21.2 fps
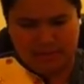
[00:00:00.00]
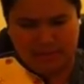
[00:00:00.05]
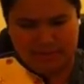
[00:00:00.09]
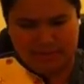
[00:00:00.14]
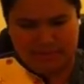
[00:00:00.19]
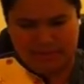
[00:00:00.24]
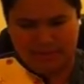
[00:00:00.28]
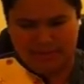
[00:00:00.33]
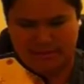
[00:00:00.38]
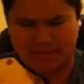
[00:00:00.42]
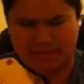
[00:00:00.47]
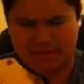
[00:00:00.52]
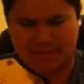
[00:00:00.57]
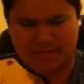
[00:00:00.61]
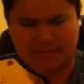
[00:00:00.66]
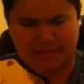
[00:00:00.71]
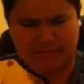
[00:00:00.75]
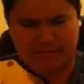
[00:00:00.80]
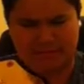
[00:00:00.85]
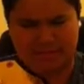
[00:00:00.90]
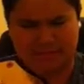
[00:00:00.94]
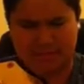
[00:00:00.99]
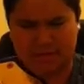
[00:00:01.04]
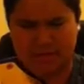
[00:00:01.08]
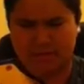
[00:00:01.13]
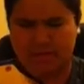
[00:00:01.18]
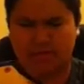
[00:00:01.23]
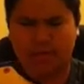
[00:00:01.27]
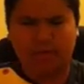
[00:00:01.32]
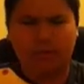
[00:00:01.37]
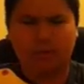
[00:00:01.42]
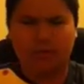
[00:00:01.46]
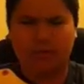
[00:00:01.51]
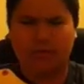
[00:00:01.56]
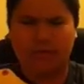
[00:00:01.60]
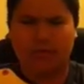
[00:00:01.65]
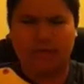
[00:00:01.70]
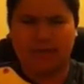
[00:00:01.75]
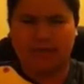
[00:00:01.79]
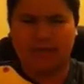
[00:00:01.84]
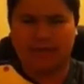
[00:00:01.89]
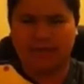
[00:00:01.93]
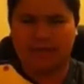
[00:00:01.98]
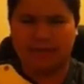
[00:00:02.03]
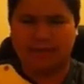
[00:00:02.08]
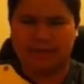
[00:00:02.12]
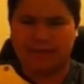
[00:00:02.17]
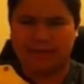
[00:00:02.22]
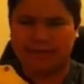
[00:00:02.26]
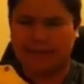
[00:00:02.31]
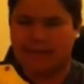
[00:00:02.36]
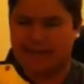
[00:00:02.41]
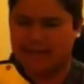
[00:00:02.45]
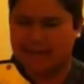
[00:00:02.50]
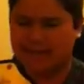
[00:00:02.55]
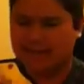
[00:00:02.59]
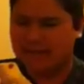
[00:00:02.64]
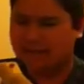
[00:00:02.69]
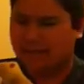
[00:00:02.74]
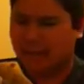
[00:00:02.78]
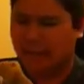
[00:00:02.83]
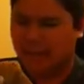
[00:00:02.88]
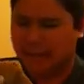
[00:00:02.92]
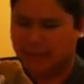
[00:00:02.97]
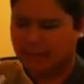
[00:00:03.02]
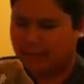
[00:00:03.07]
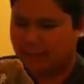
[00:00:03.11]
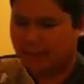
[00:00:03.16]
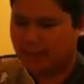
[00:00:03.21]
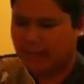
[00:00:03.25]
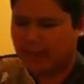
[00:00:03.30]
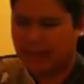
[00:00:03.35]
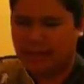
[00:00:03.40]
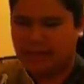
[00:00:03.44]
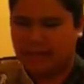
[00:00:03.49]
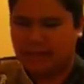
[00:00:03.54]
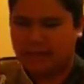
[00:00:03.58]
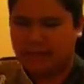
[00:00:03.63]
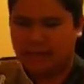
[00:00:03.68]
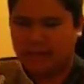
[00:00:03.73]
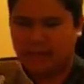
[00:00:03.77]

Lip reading: something stone cold, like, it was like, that's the bottom line,